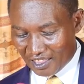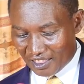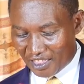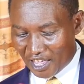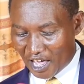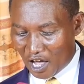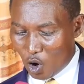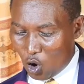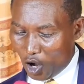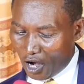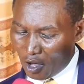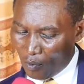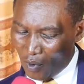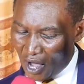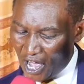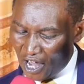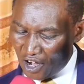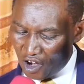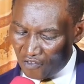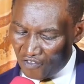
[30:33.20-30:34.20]
the Holy
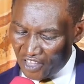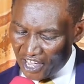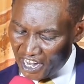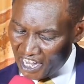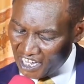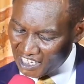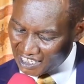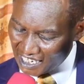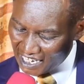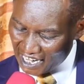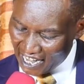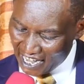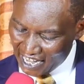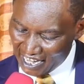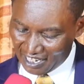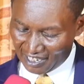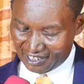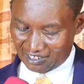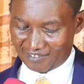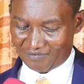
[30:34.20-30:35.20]
One of the
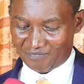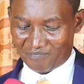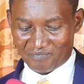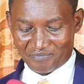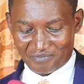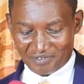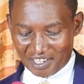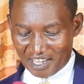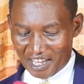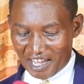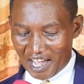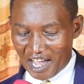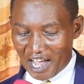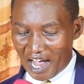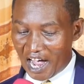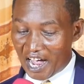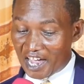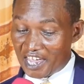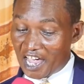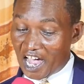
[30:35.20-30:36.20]
Israel,
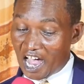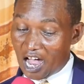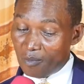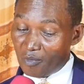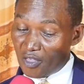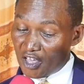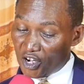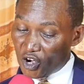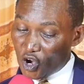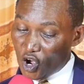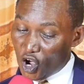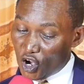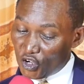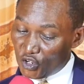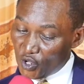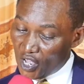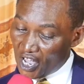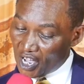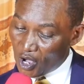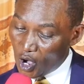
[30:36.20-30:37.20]
I am the Lord
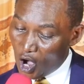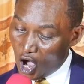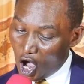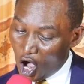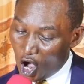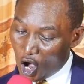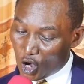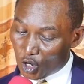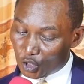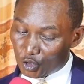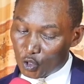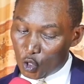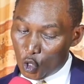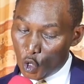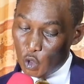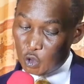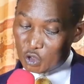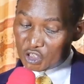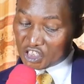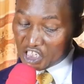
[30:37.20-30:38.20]
your God,
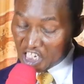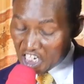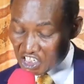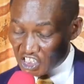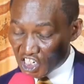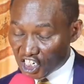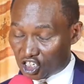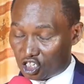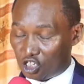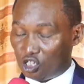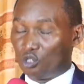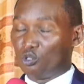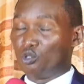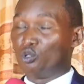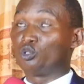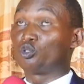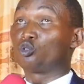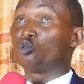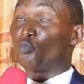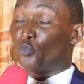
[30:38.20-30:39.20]
who teaches
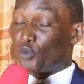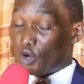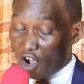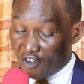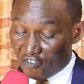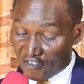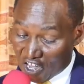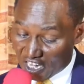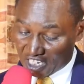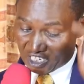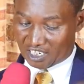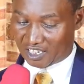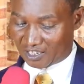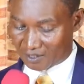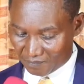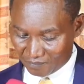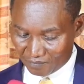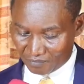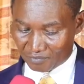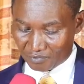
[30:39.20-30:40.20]
you to profit,
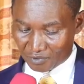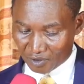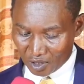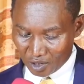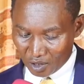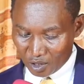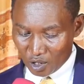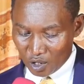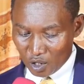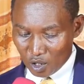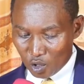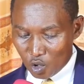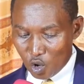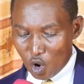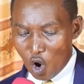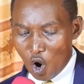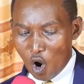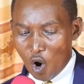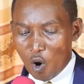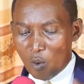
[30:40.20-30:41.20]

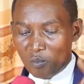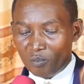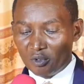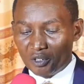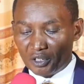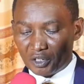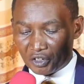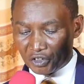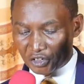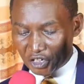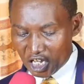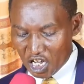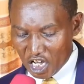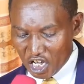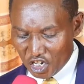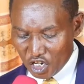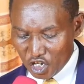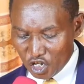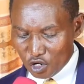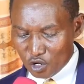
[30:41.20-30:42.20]
whom
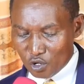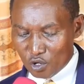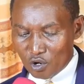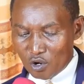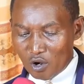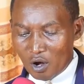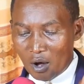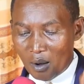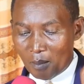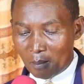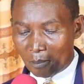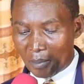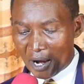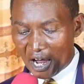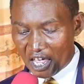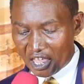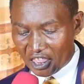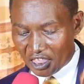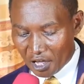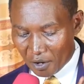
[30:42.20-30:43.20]
lead you
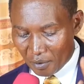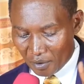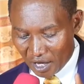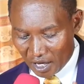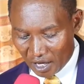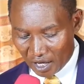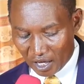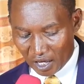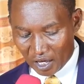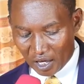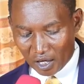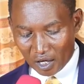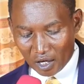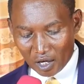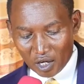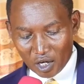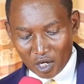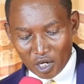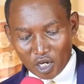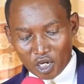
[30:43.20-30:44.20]
by the way
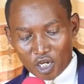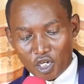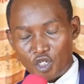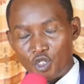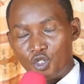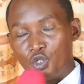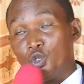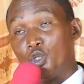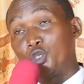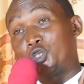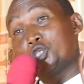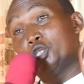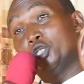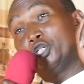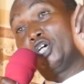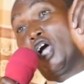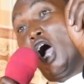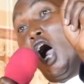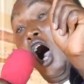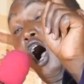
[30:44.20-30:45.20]
you
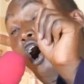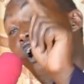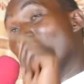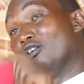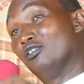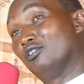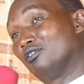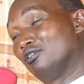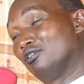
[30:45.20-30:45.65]
should go.